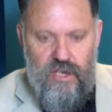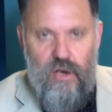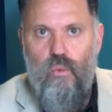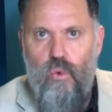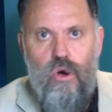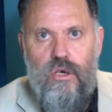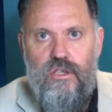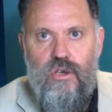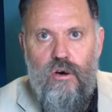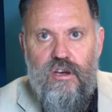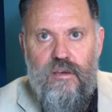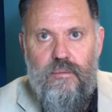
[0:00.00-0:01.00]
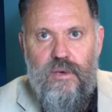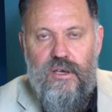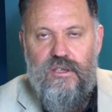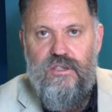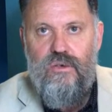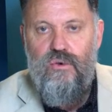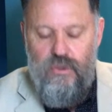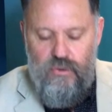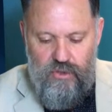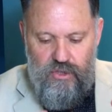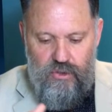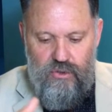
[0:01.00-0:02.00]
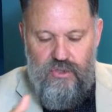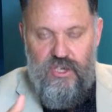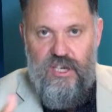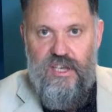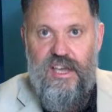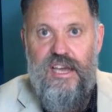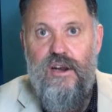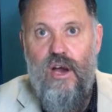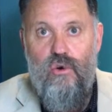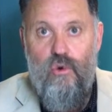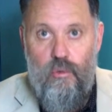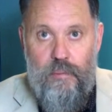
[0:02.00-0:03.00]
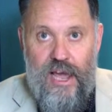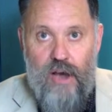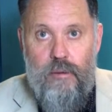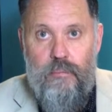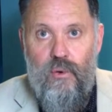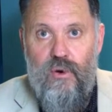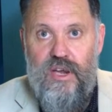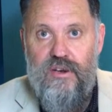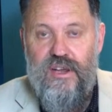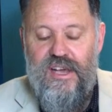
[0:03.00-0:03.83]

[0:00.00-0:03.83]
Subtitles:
a Word document or you're using Keynote or PowerPoint,